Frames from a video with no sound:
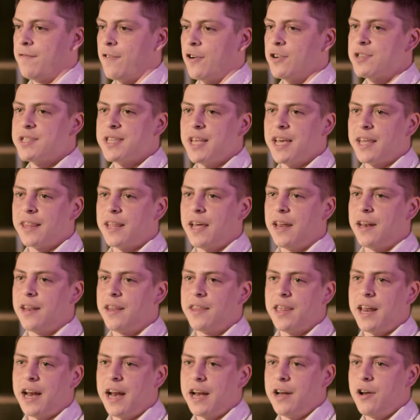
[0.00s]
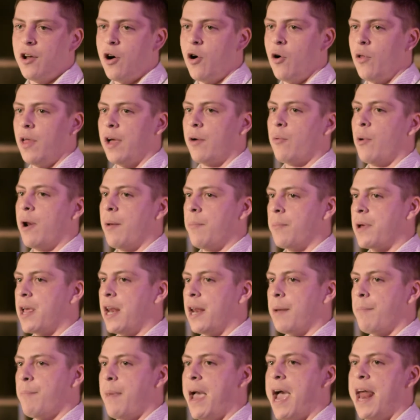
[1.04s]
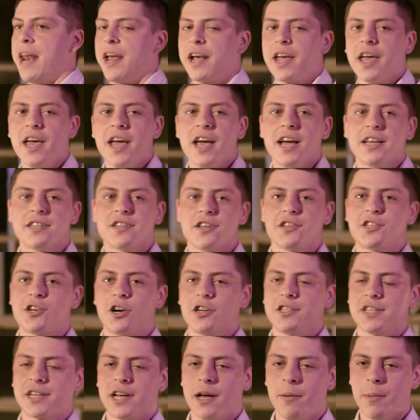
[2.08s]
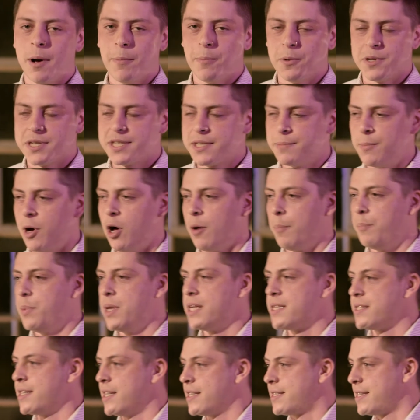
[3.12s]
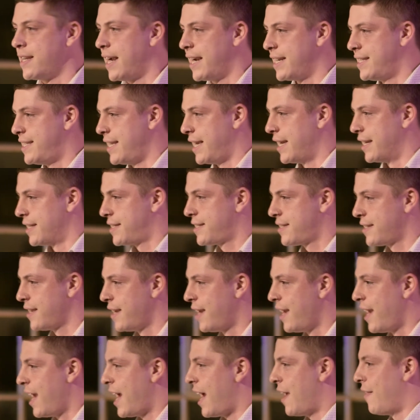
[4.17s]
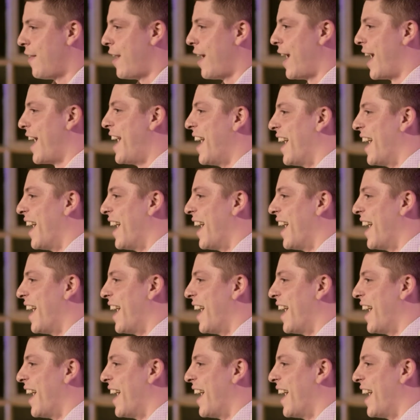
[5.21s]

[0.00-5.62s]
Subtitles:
The first thing that I know, like when I'm getting manic, is I'll start to come up with small business ideas. And then